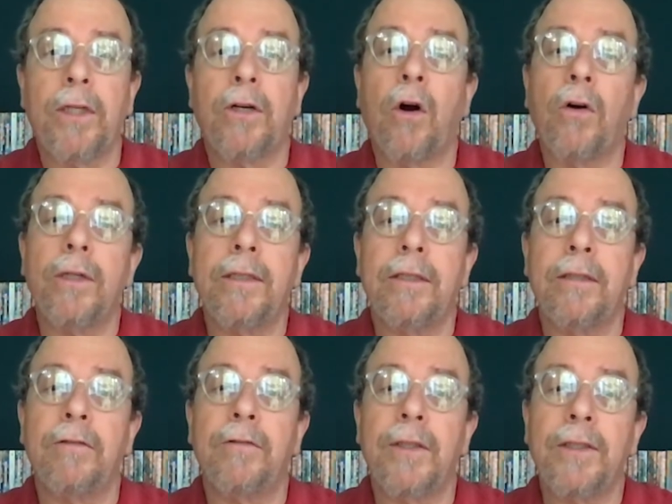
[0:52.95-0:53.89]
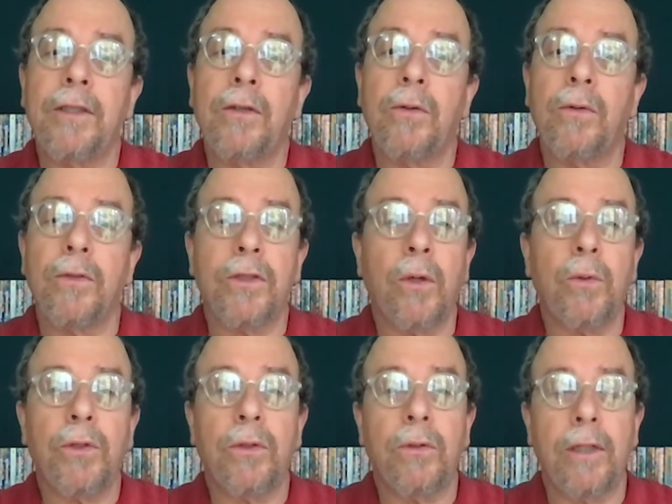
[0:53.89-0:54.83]
cognitive, physical,
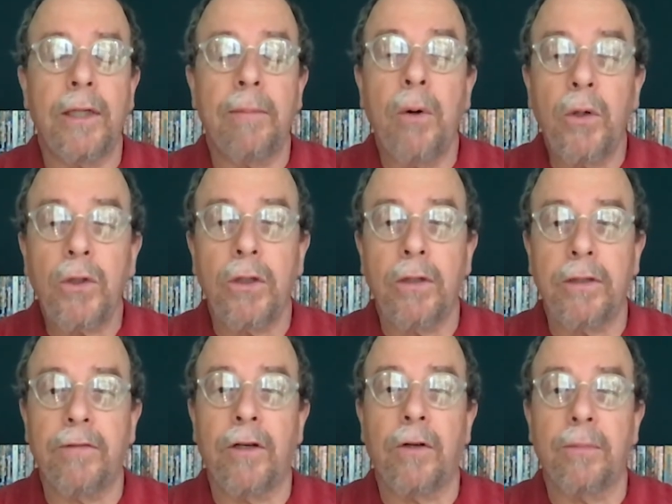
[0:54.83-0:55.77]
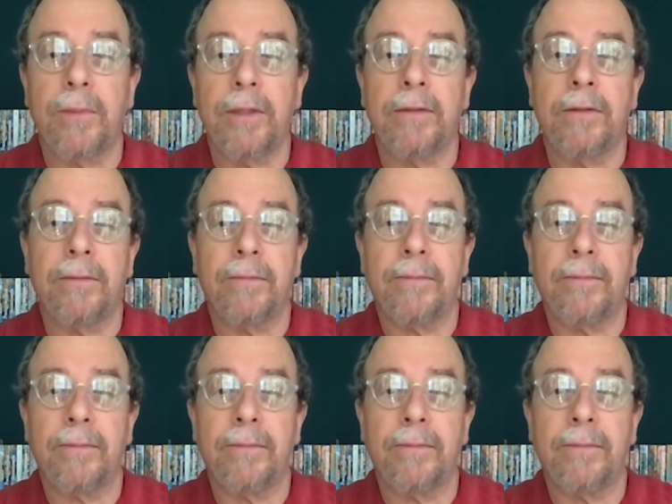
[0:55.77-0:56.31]
social, and emotional development.